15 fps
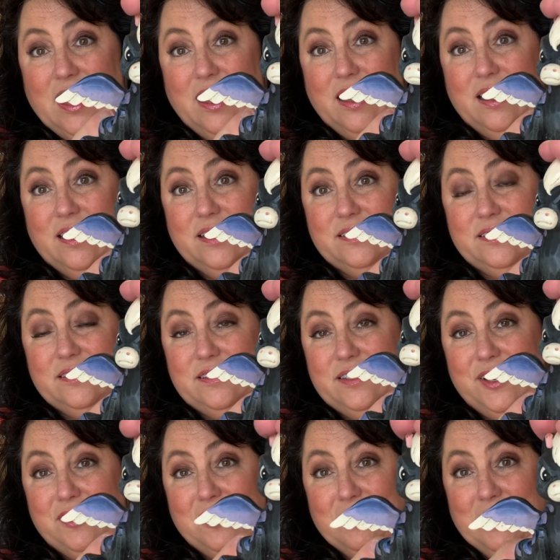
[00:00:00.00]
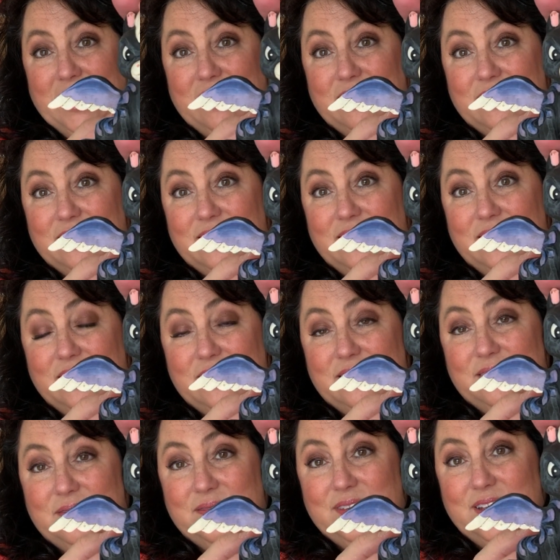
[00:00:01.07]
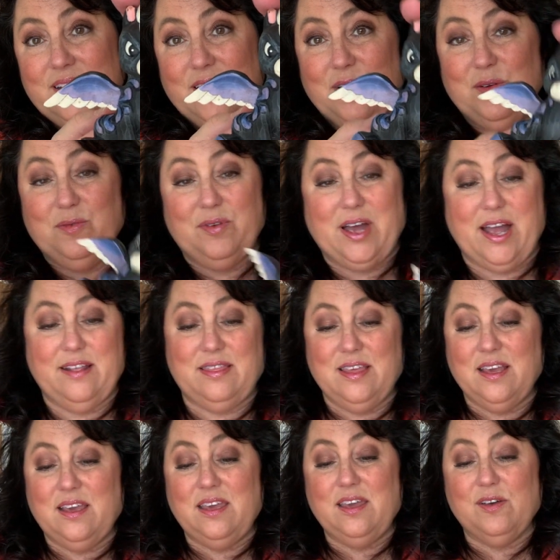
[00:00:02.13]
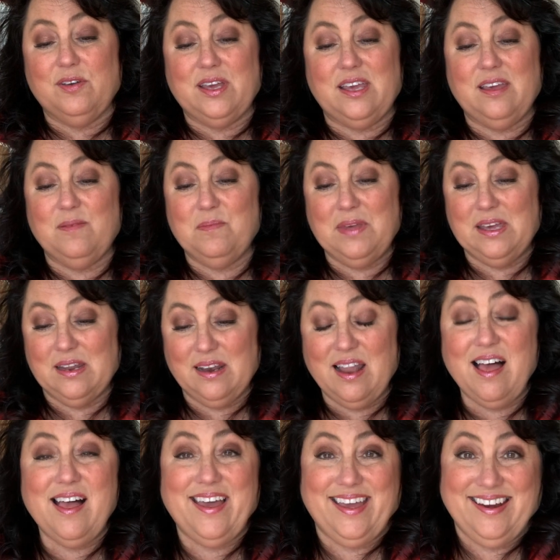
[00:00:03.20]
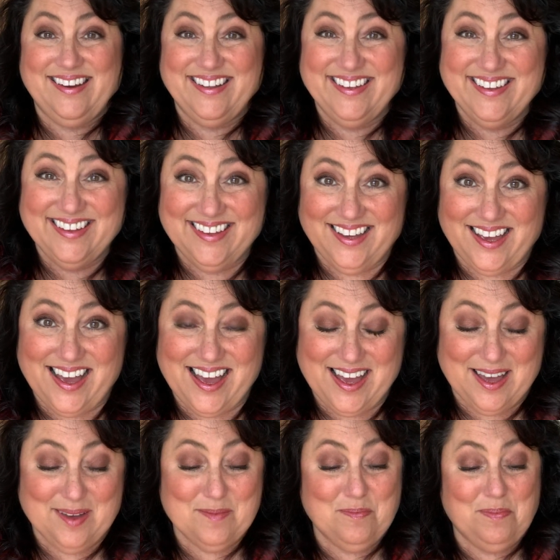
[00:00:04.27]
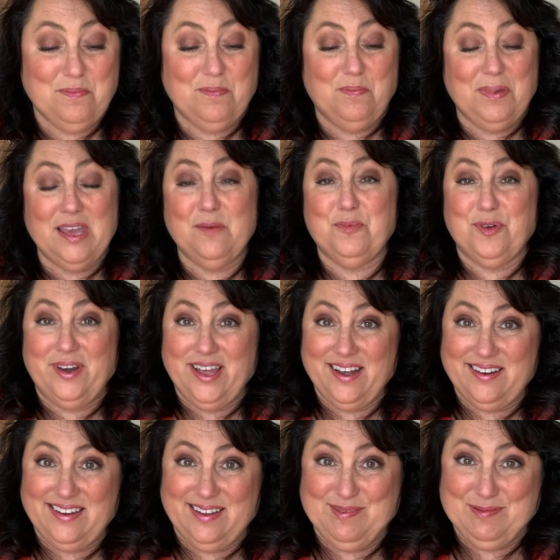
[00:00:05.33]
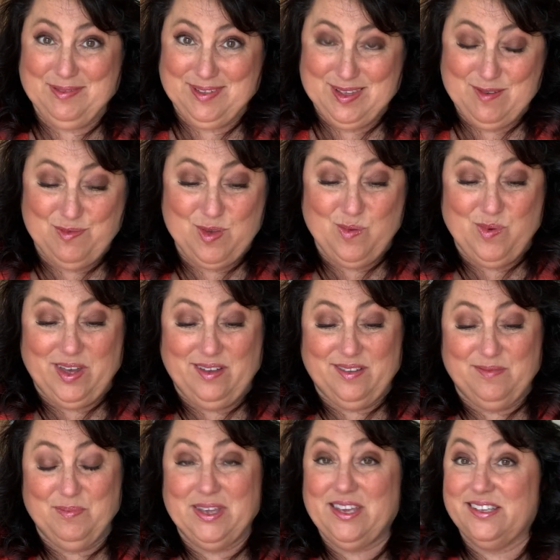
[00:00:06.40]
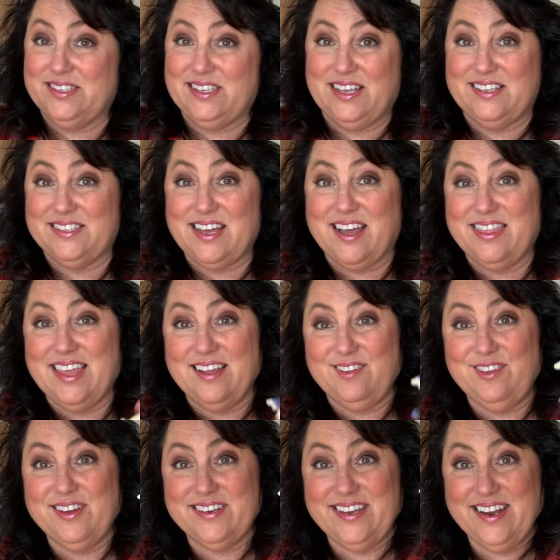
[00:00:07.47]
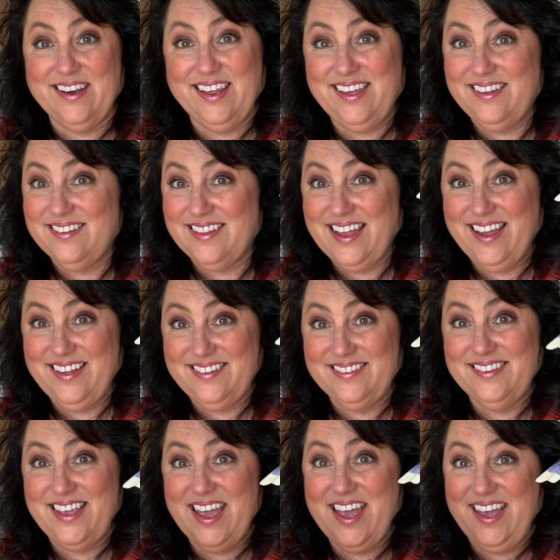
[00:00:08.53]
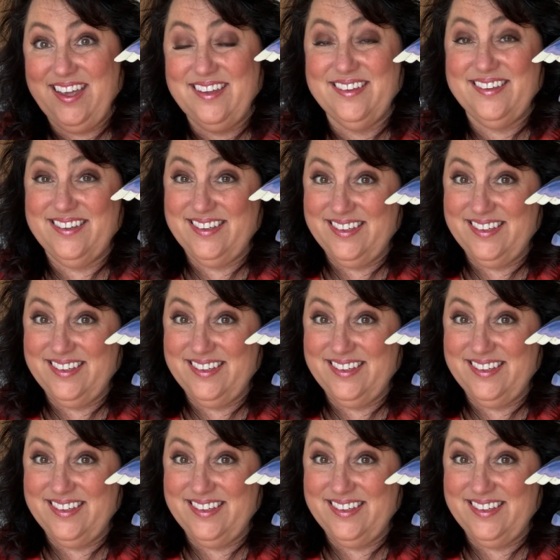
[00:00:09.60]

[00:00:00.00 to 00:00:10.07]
to stare at me. And, you know, I think he'll keep me in line, being productive, if you will, because he's got that look, doesn't he? Like, hey,